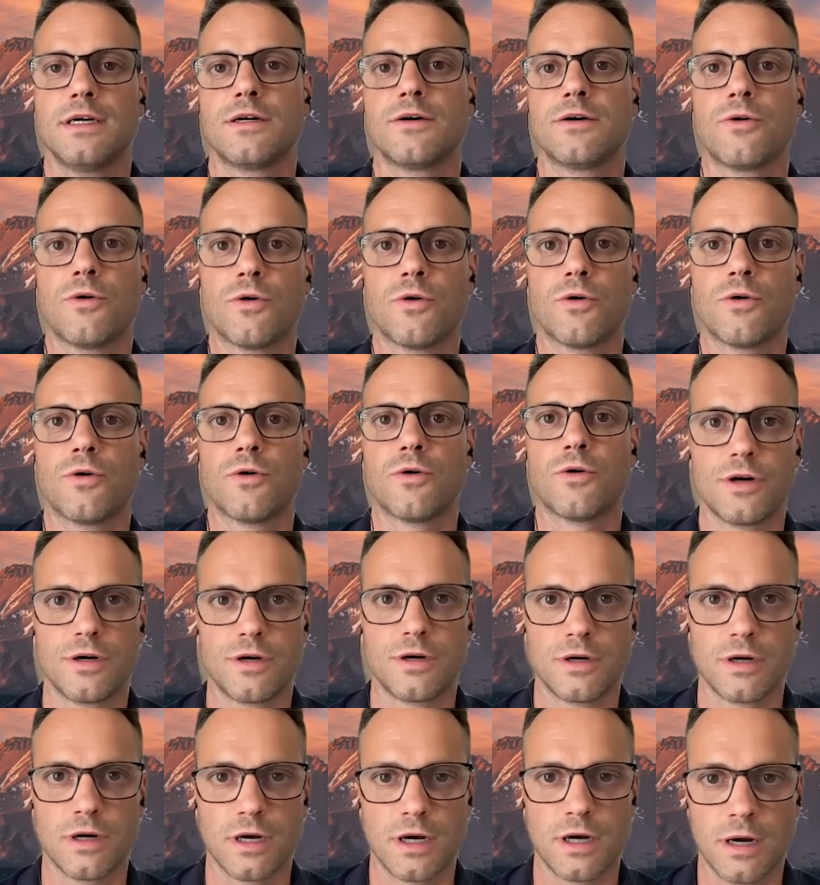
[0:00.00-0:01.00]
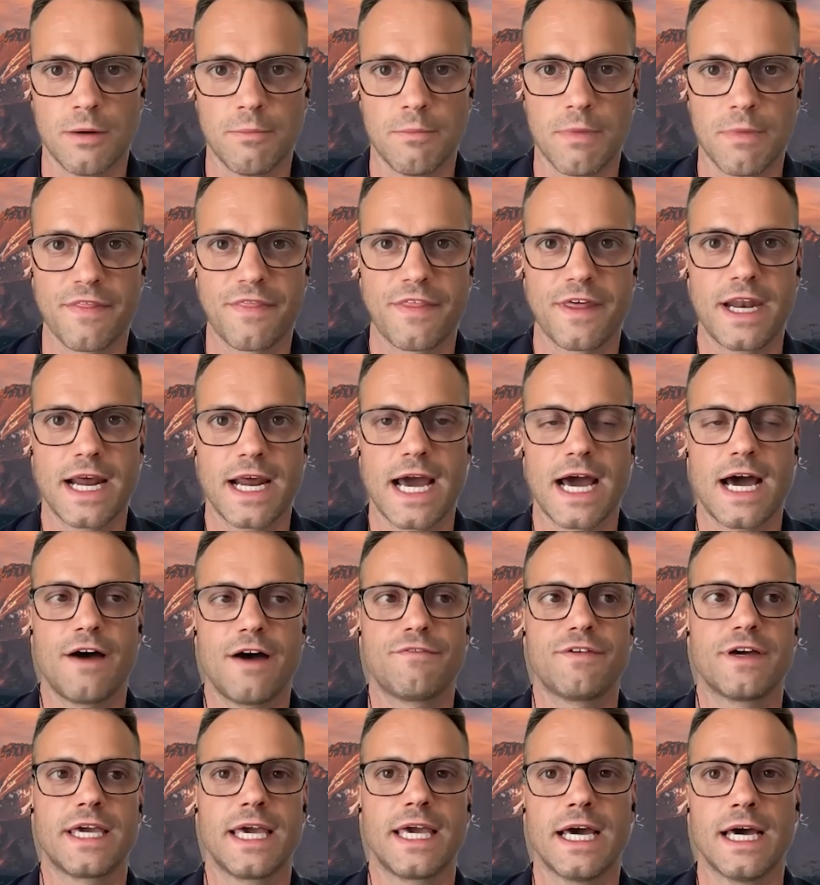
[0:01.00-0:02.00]
or a month and a half
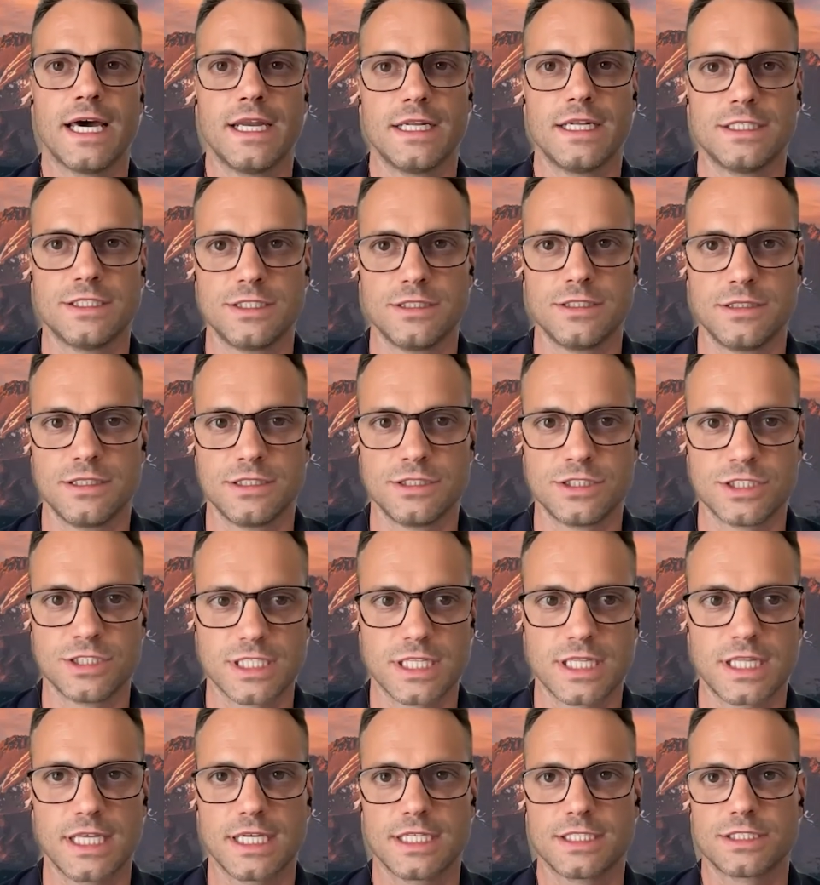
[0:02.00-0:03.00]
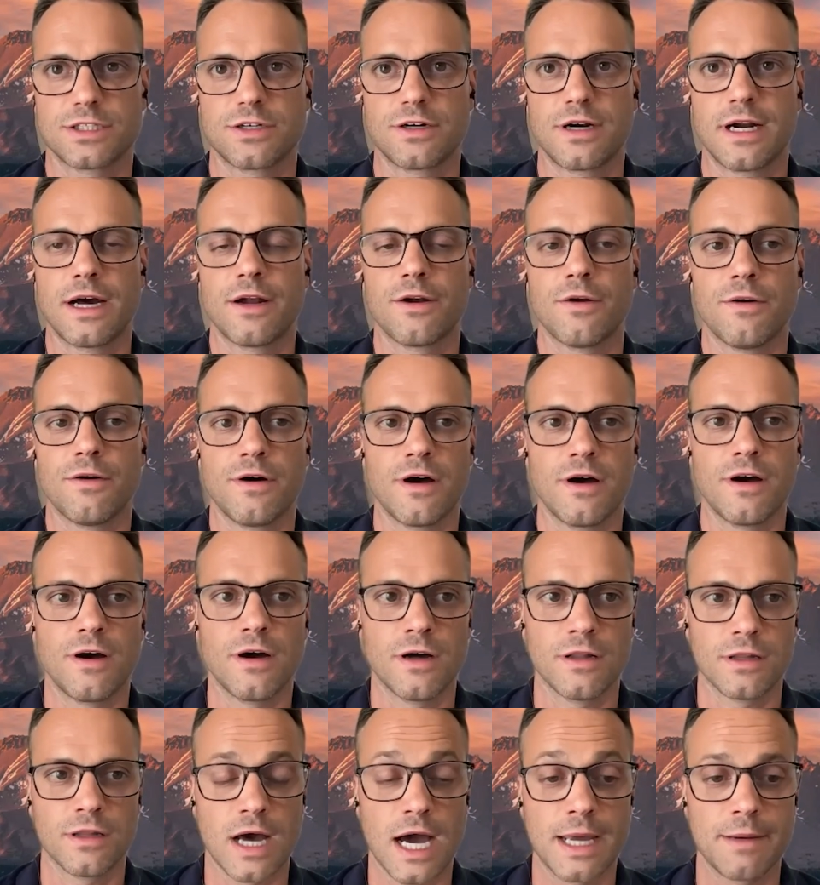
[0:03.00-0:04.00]
again, and just things are out of
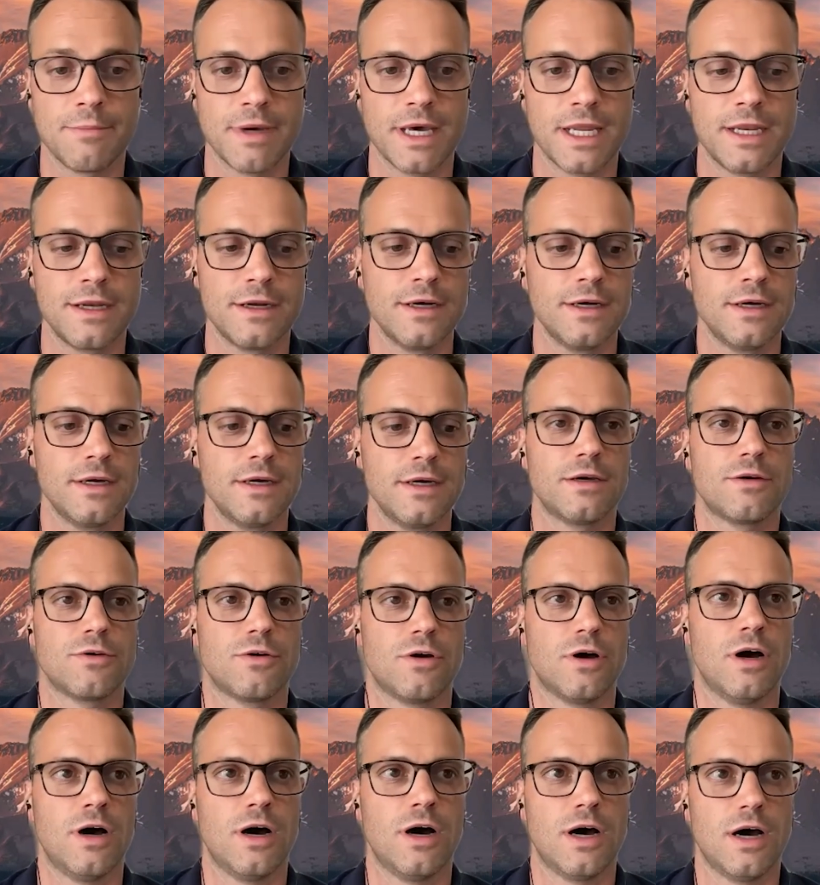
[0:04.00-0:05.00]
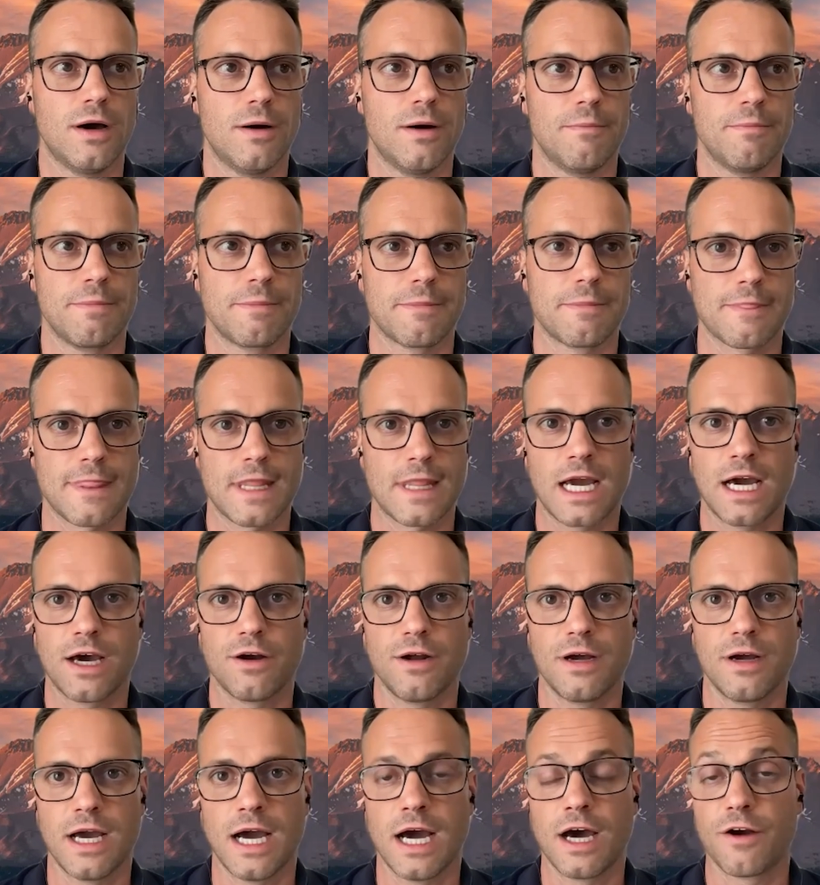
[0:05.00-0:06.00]
alignment, um, out of,
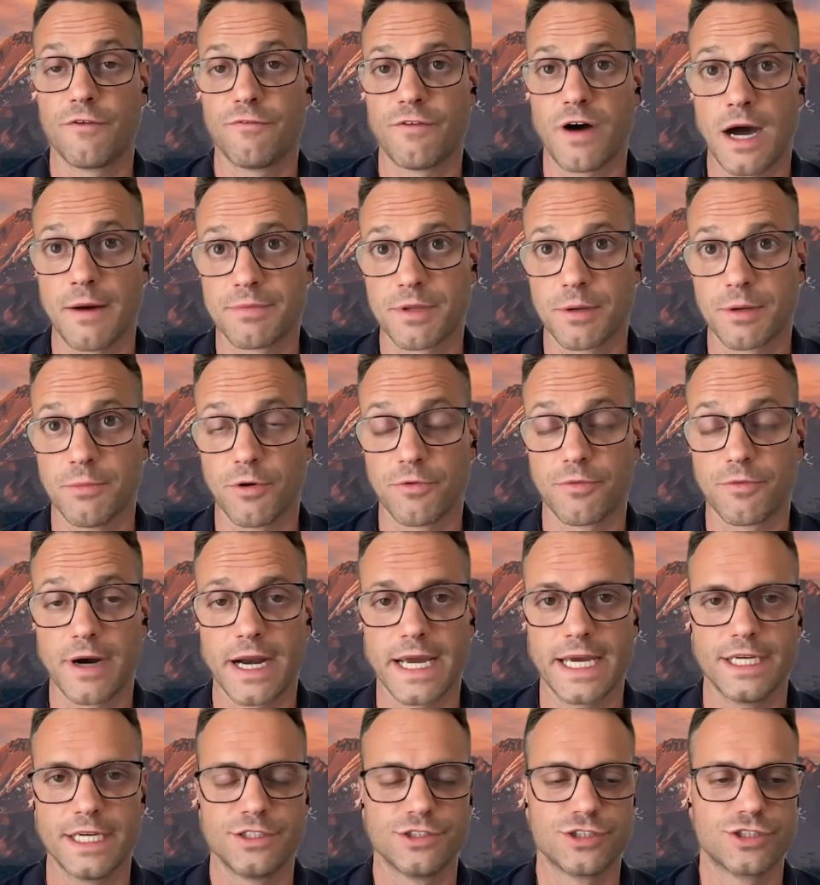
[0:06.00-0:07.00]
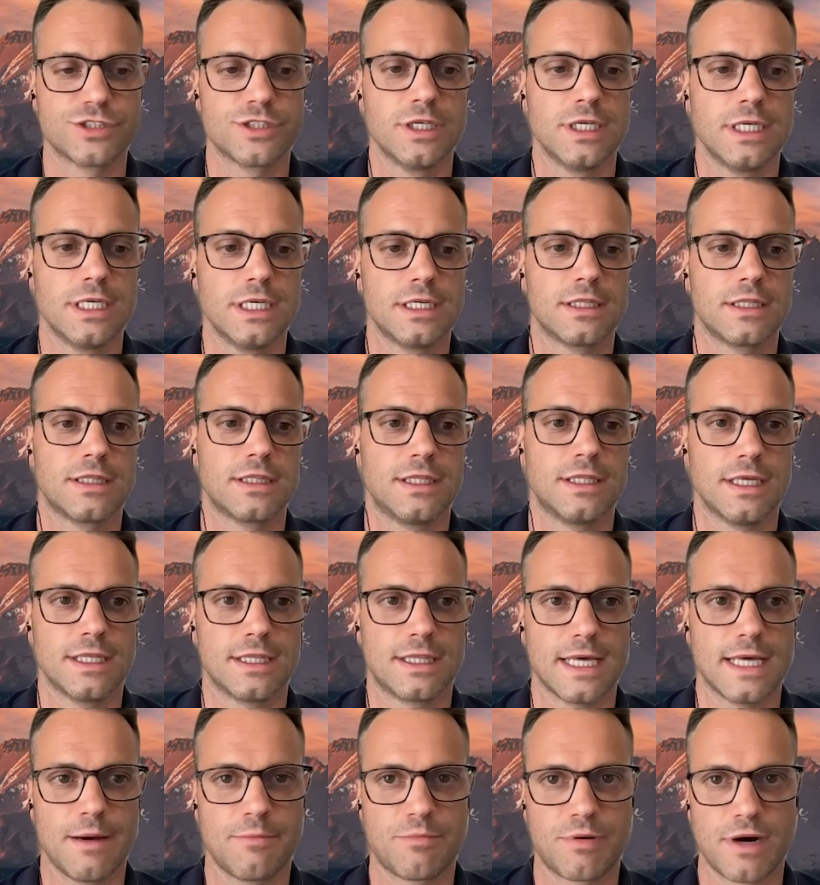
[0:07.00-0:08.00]
out of optimal range that
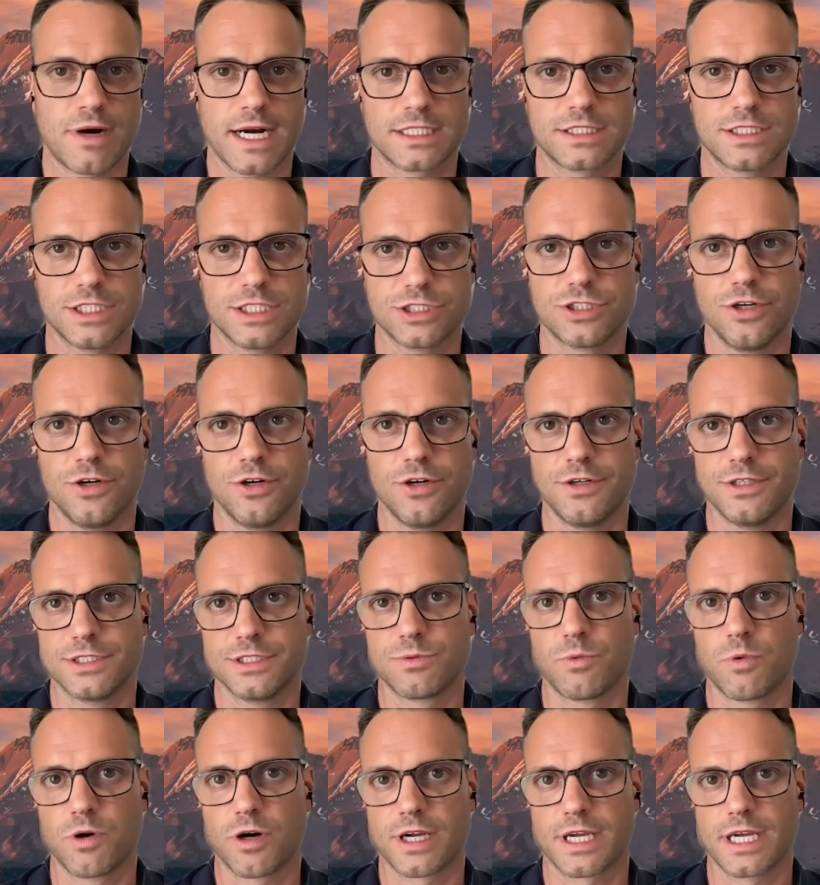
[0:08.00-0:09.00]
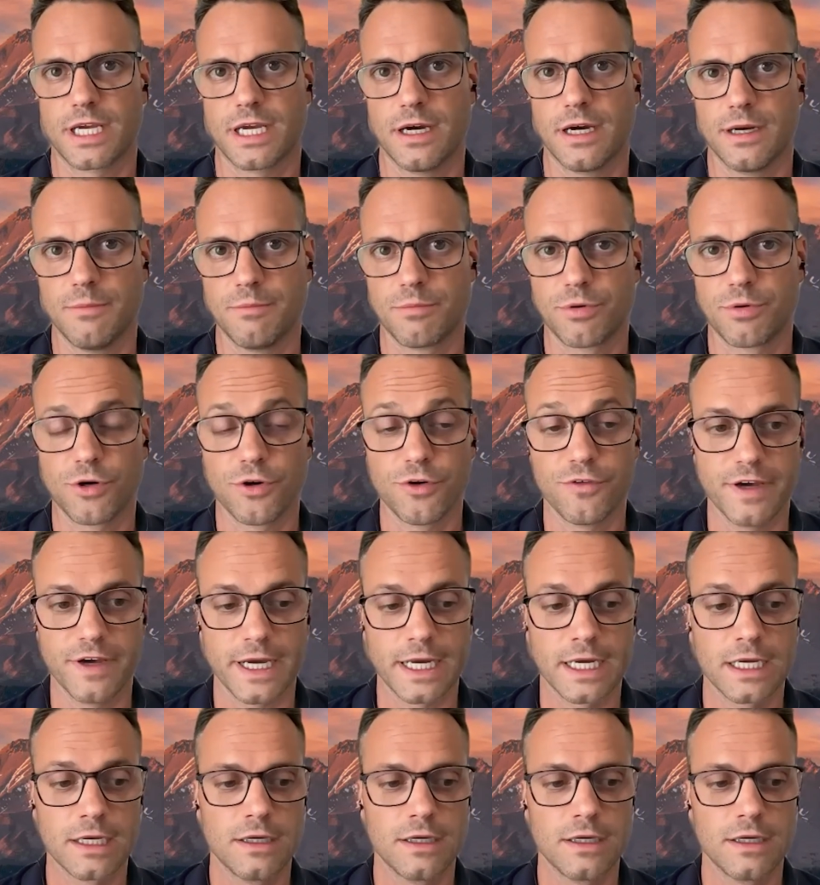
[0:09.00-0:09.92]
that practitioner is working on improving.